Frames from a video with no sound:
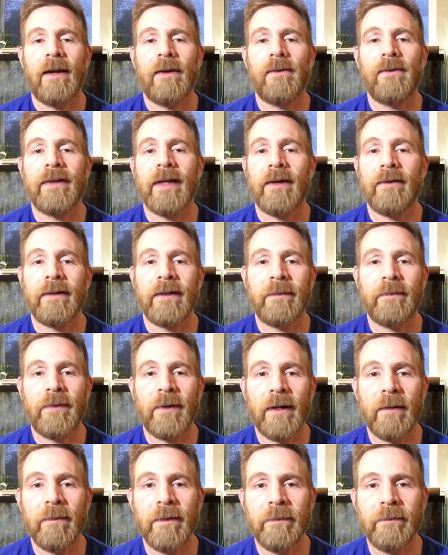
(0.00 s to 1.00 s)
without any
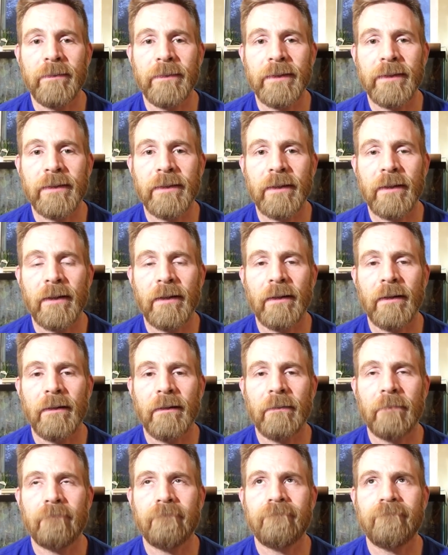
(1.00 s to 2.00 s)
problems.
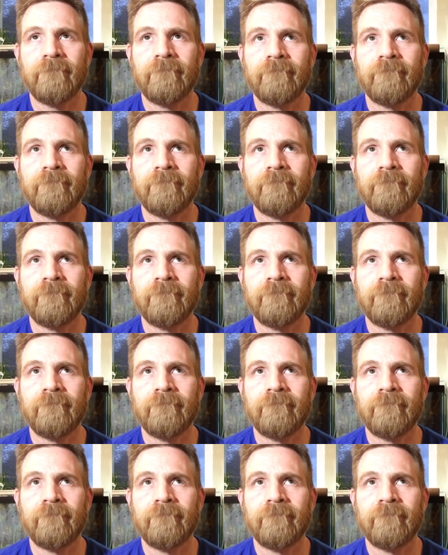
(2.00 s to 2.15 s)
Um,